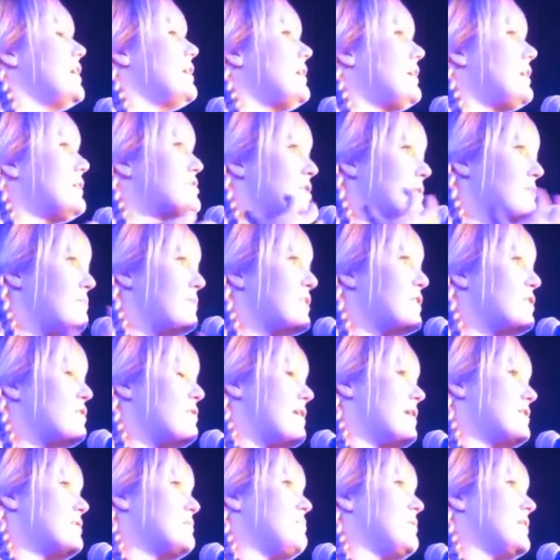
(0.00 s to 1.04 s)
I'll jump on the
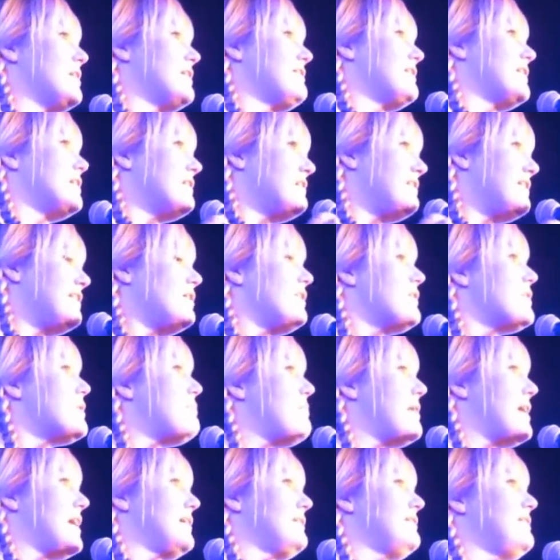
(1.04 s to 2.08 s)
chartered bus and I'll sit on the
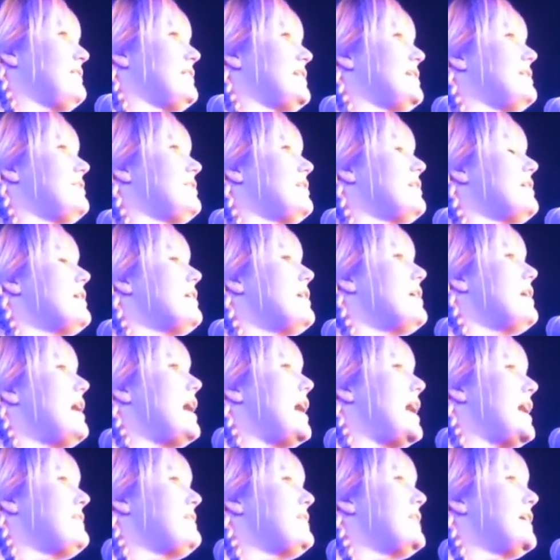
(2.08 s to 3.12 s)
back seat,
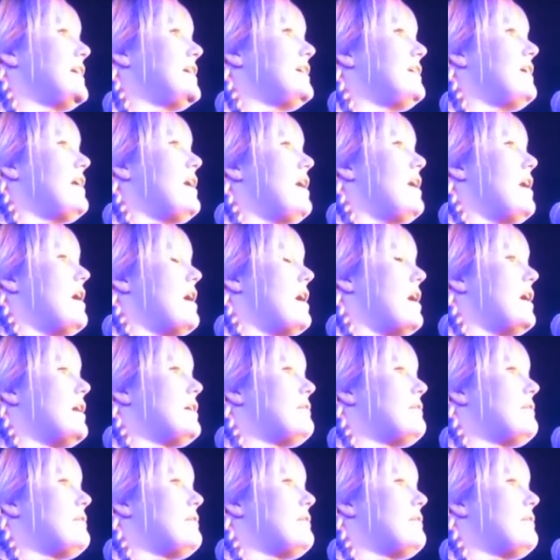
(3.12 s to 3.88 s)
and then I